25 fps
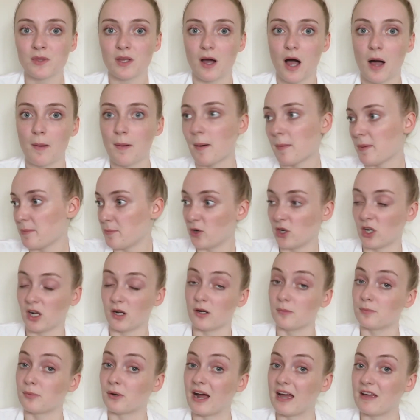I might be putting on
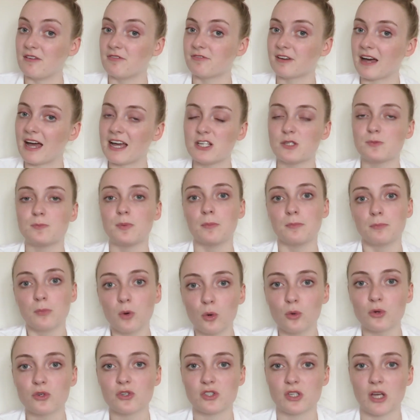a brave face, but
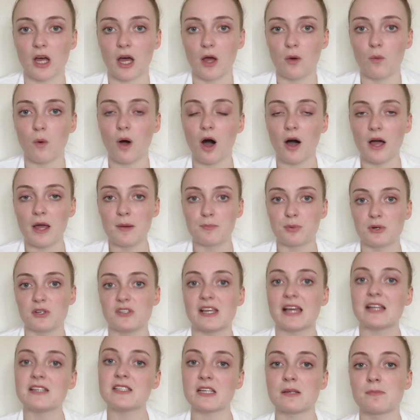more so I am
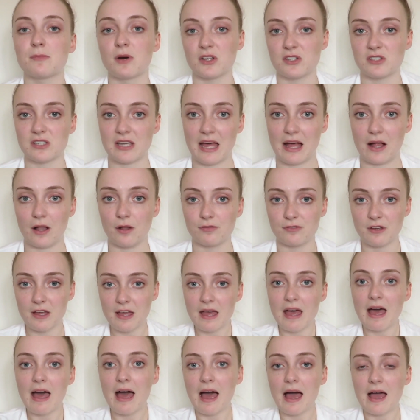presenting myself
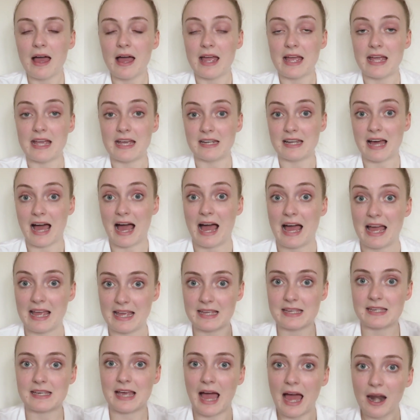in a
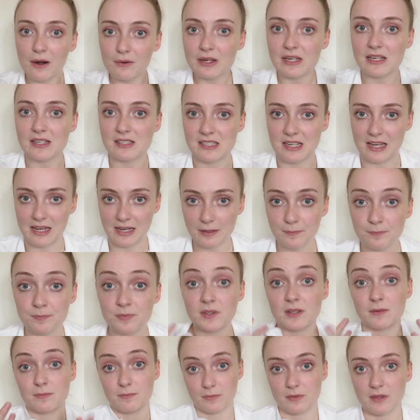character
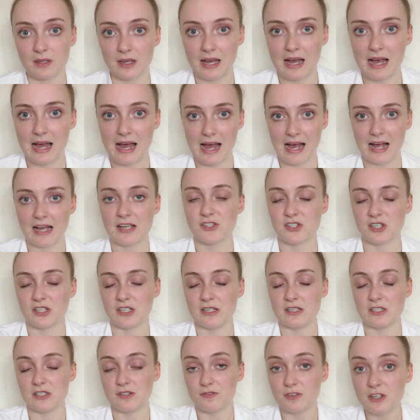as an
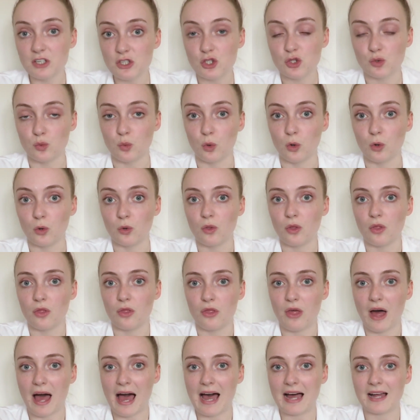individual
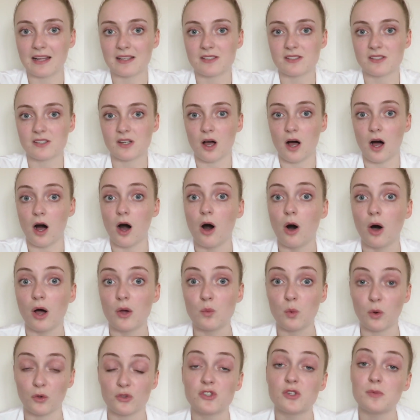that I
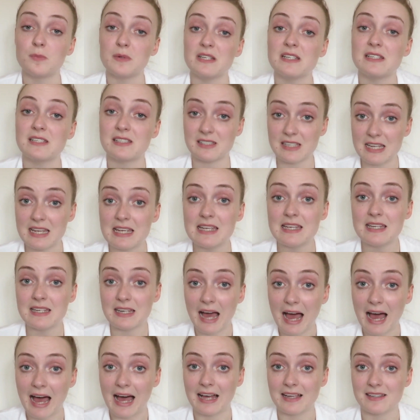want to be
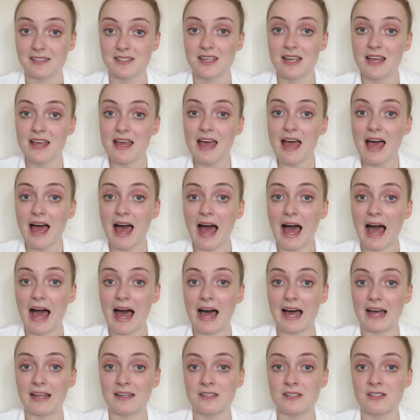seen as.
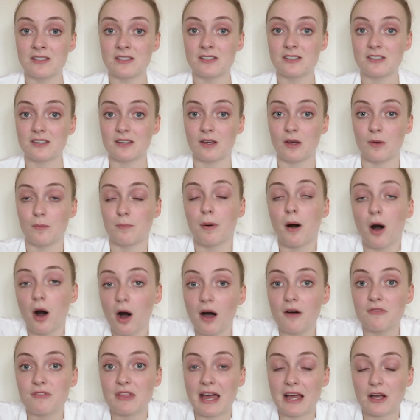And
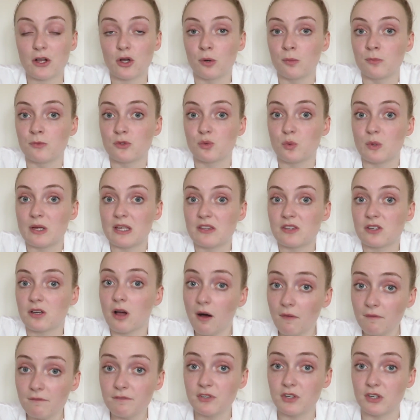part of that comes with
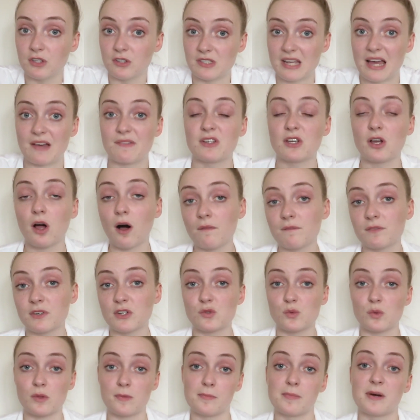confidence, having
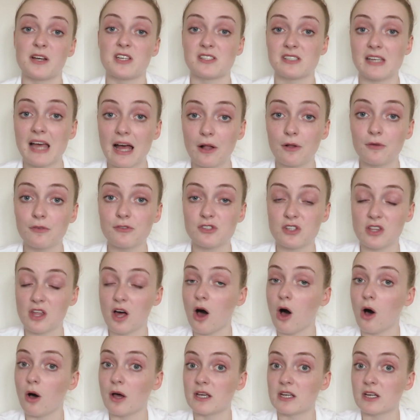confidence within myself so
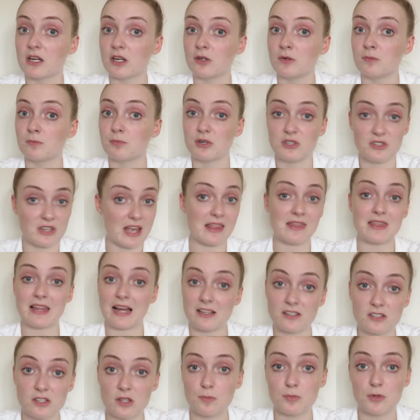that I can present
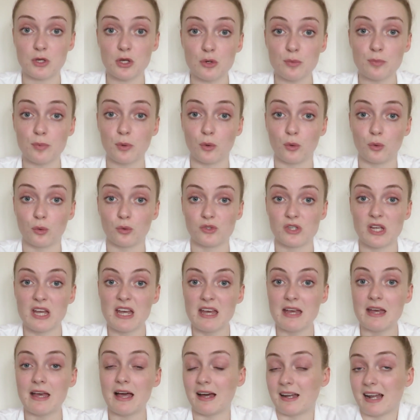that to the pupils.
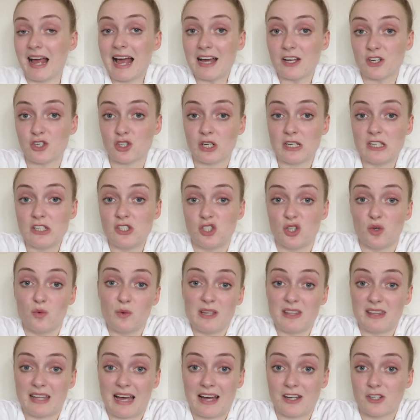And actually
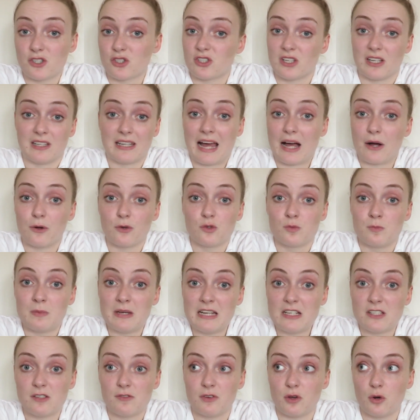doing that just allows
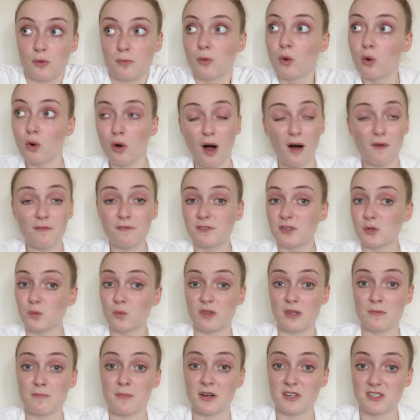me to feel more confident
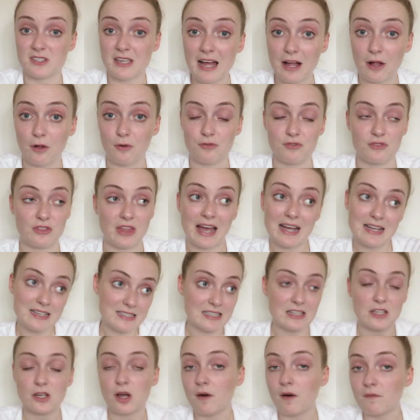within myself. They
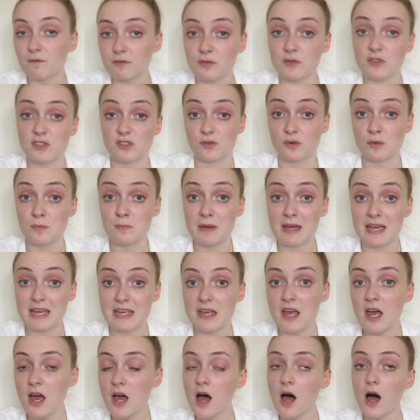see the confidence from
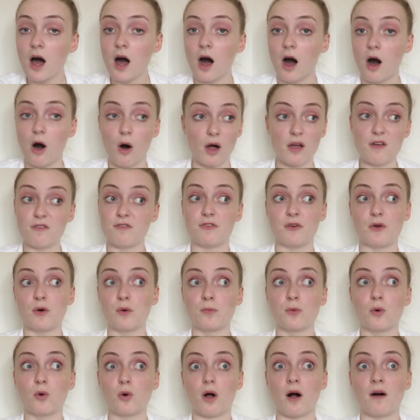me, I feel
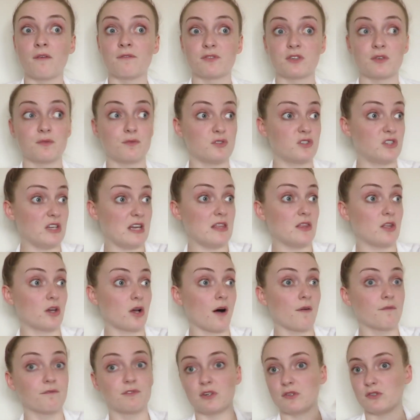more confident for seeing the
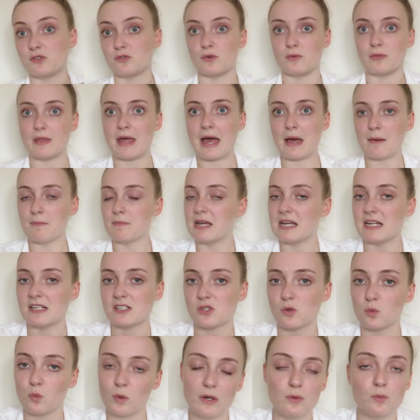confidence from them. It's
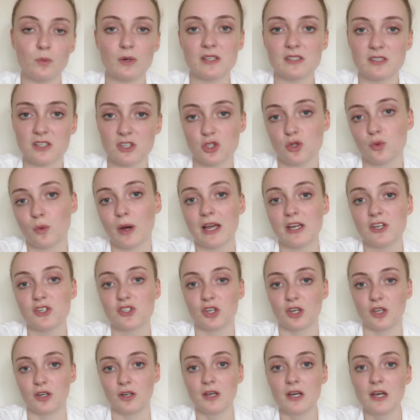a win-win
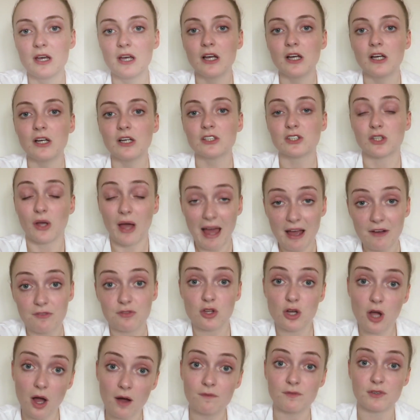situation. So have
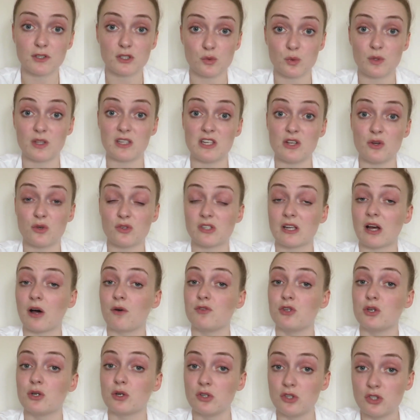the confidence within
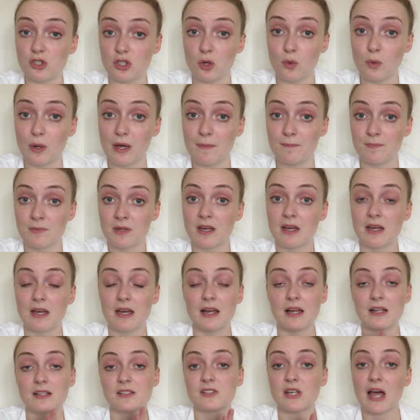yourself. You can do it.
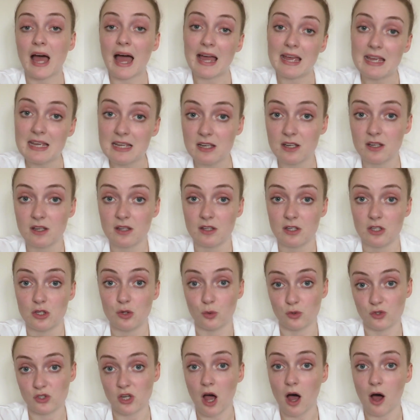Take
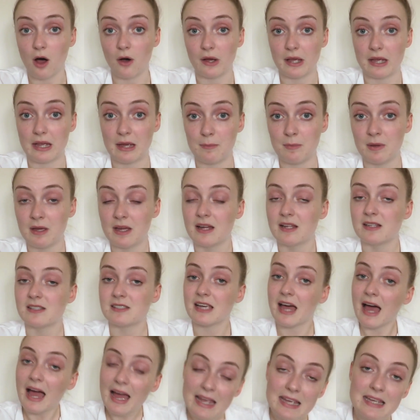your time.
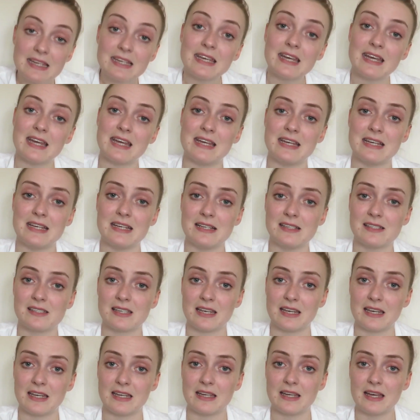Take it
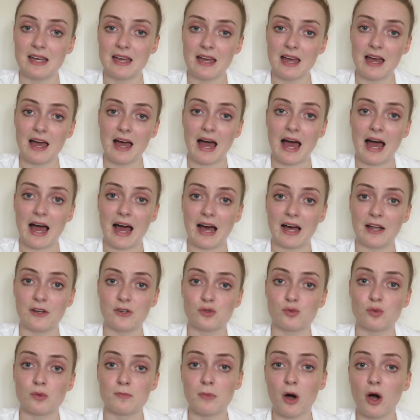easy.
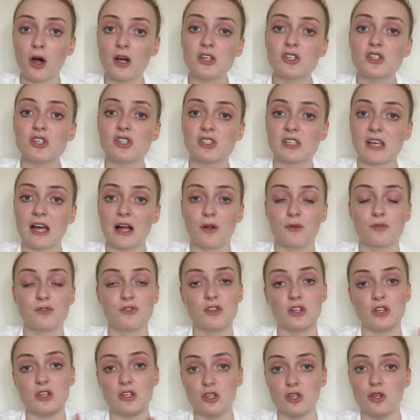And remind yourselves
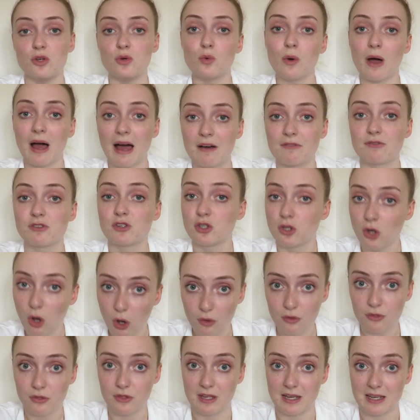that you have
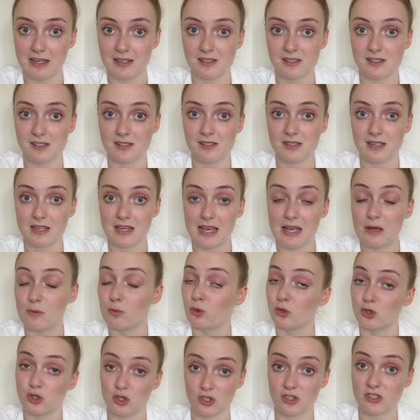got this. It
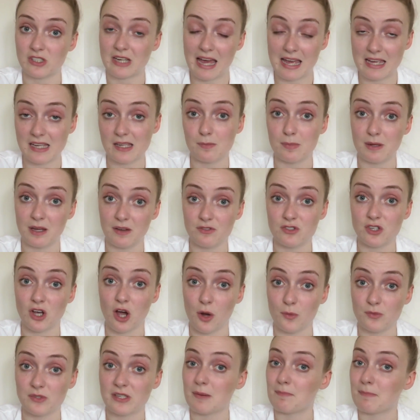will just take a bit of
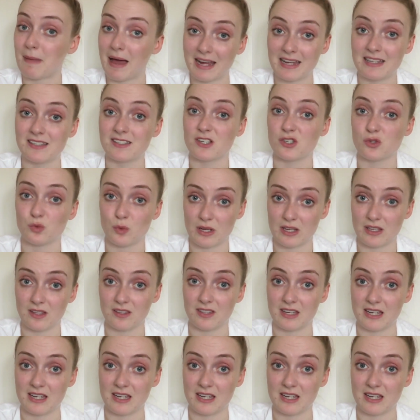time to get back into the swing of